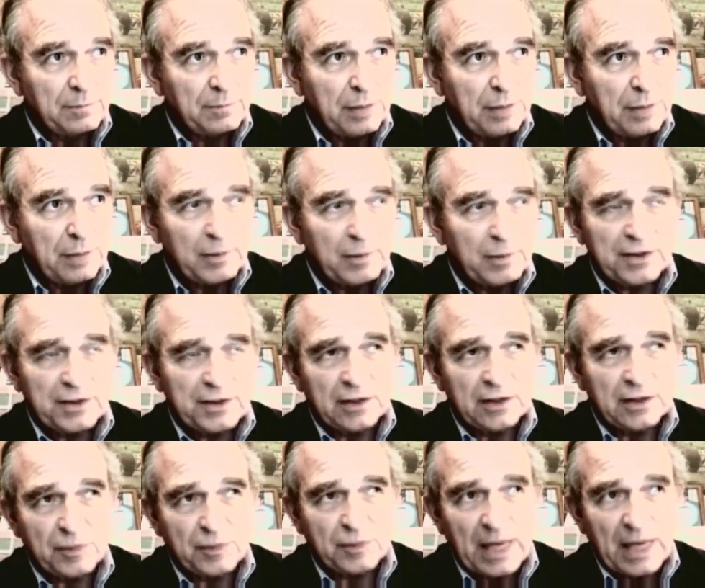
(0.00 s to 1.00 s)
published
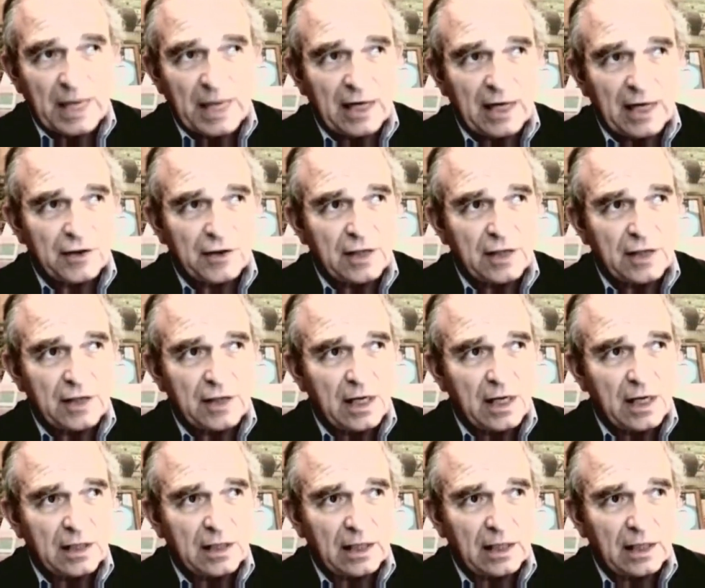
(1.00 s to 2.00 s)
in Spanish,
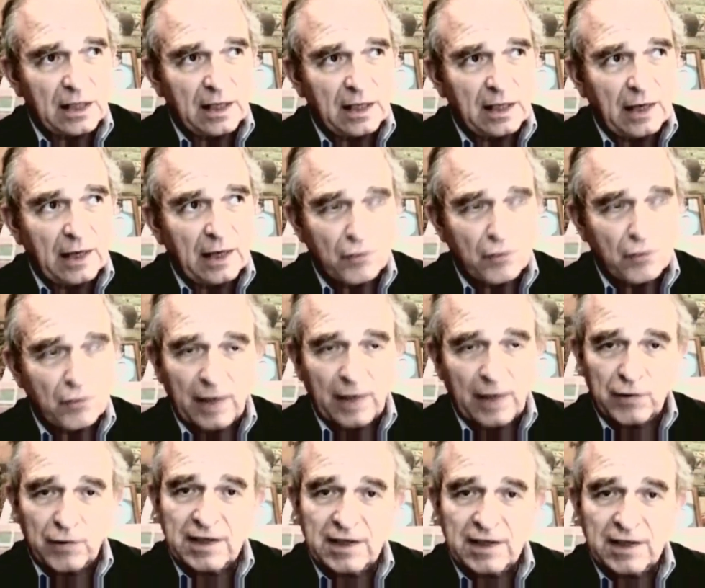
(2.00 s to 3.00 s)
and so I
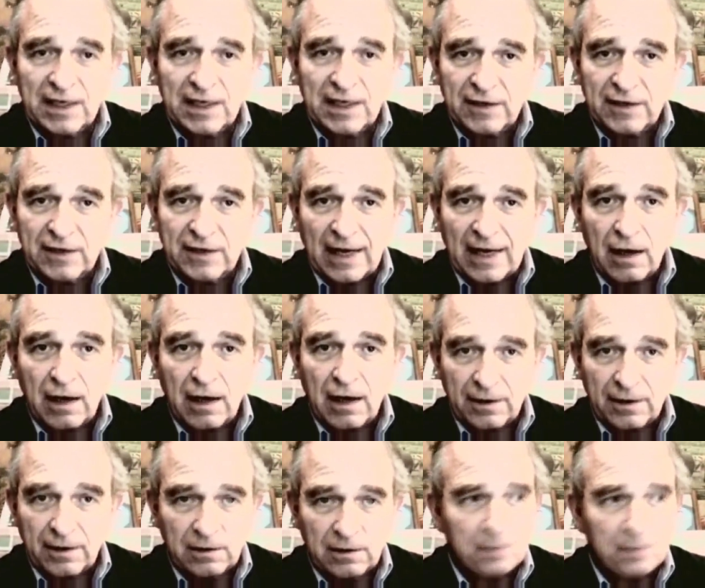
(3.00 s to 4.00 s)
translated that
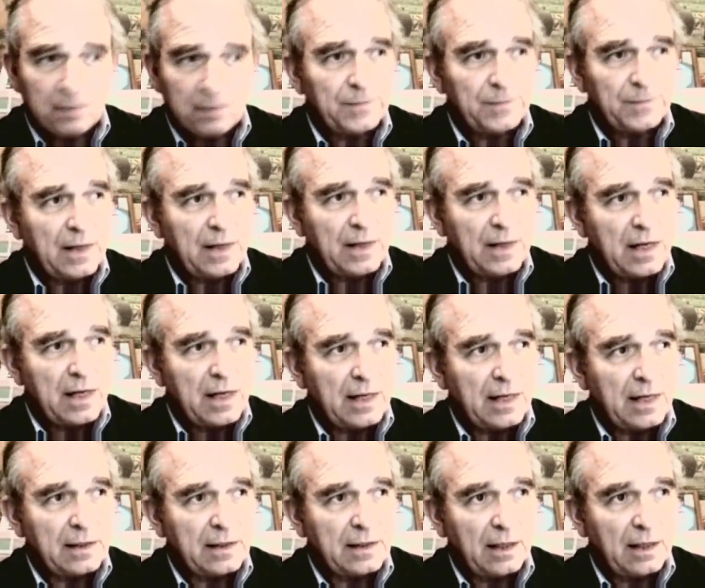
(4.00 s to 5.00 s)
article,
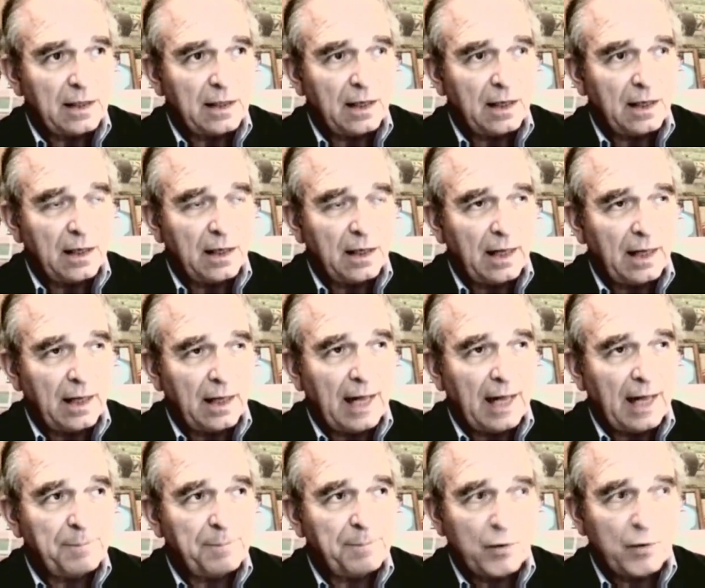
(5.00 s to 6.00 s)
and
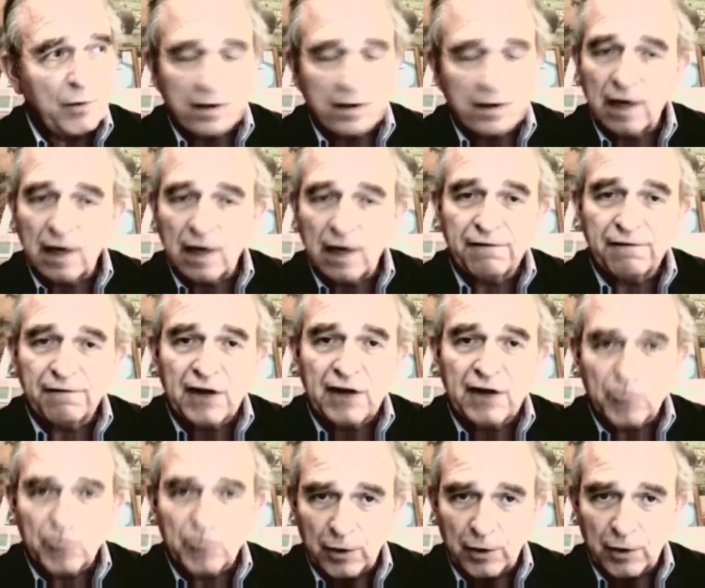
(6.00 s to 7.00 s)
I posted it on
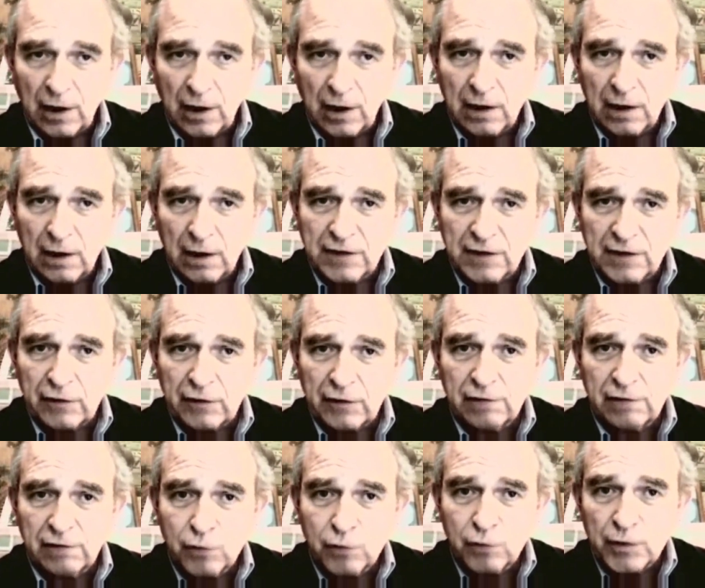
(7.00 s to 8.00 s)
Facebook on
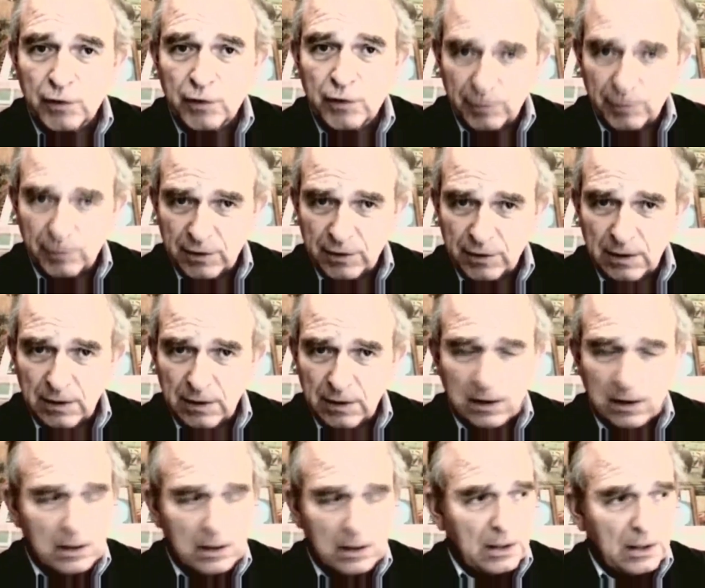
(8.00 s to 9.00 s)
several forums.
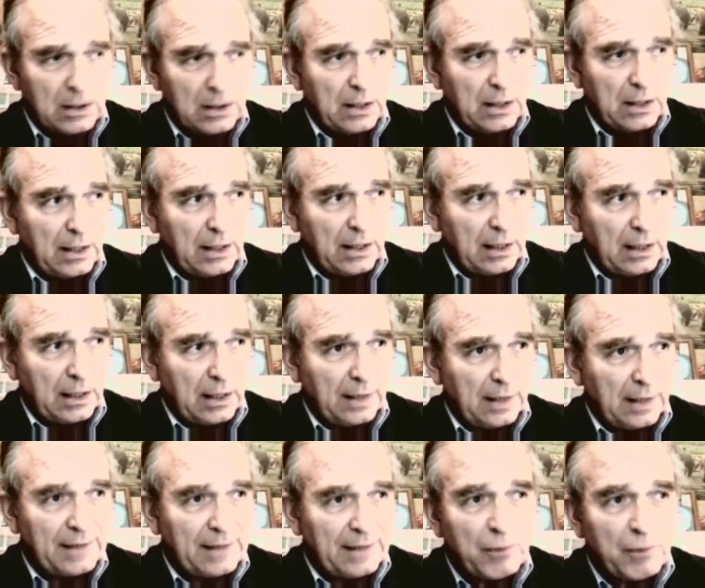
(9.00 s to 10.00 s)

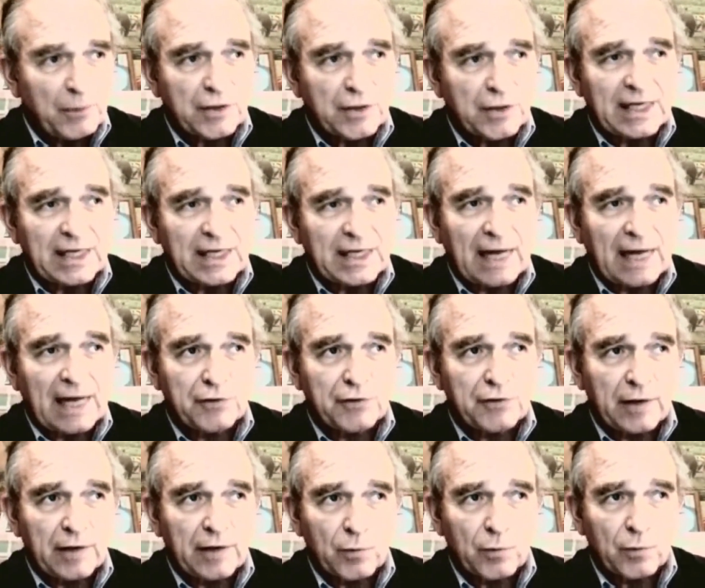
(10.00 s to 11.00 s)
That was the day
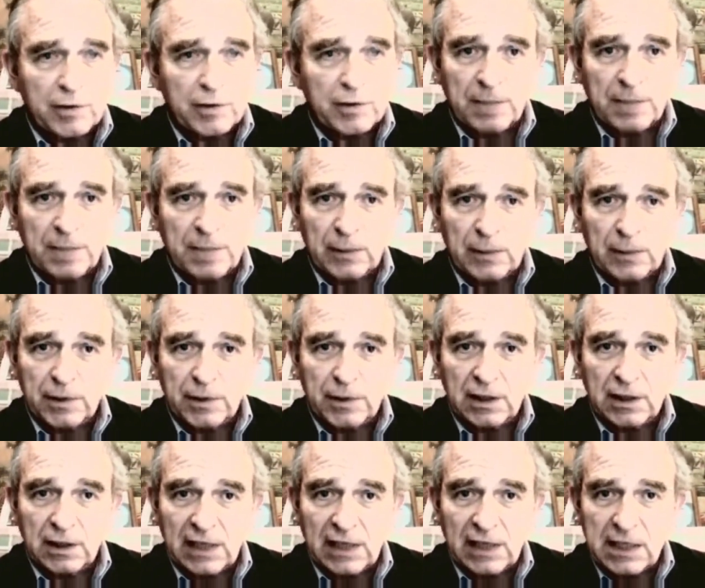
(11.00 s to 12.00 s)
after I corresponded with
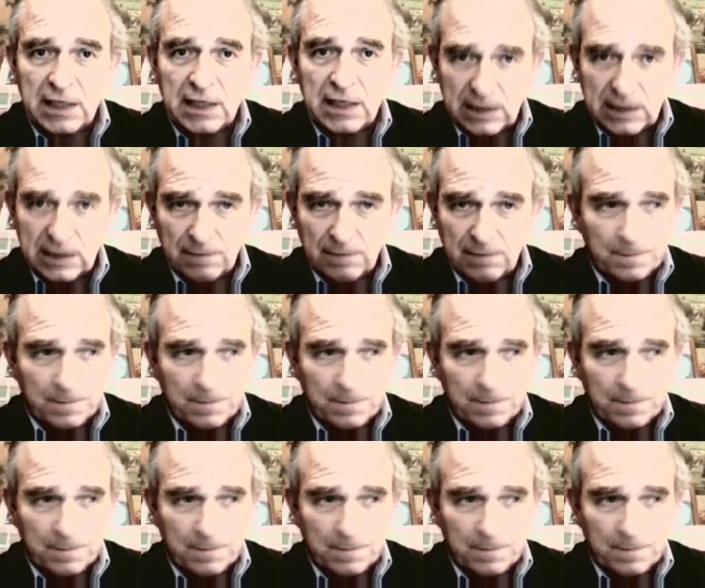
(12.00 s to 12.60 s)
Doug Casey,